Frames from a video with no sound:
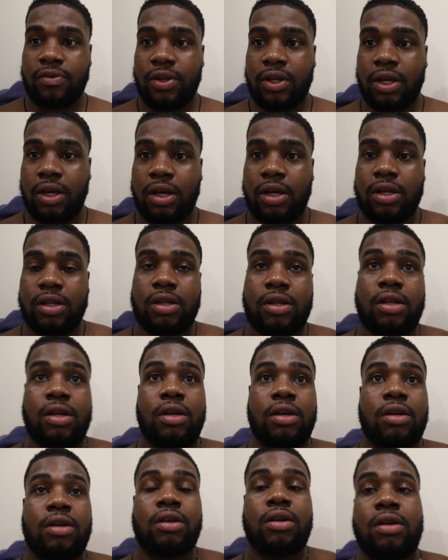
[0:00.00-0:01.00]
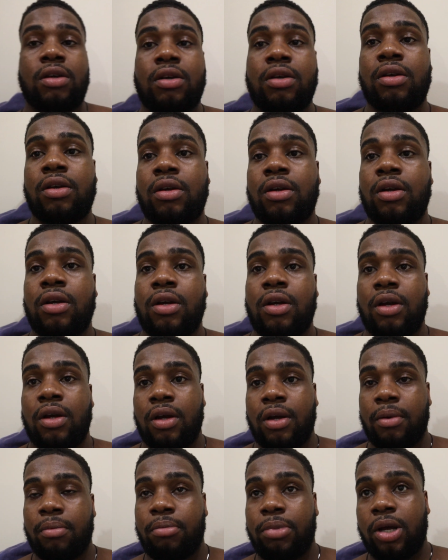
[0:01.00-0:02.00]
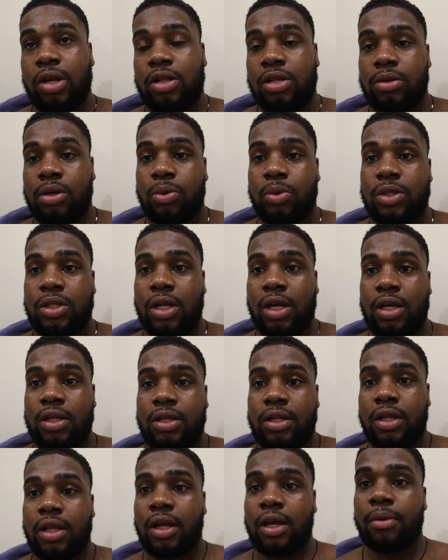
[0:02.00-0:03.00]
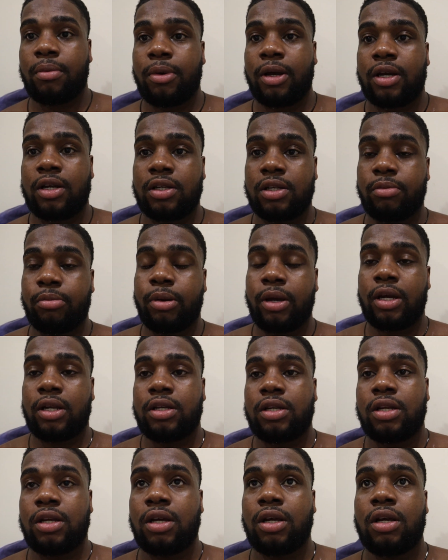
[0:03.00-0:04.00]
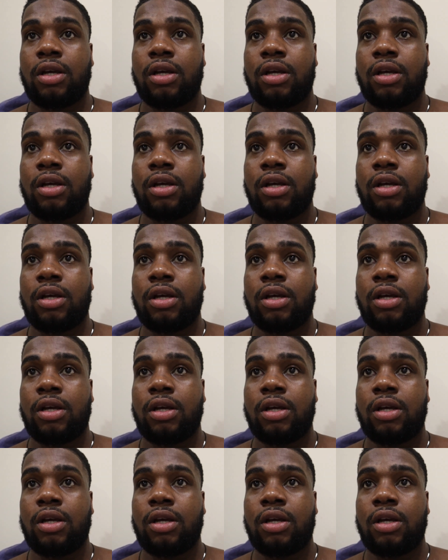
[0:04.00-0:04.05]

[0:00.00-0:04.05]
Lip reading: evening guys. Back to where we started the day, back in the bed.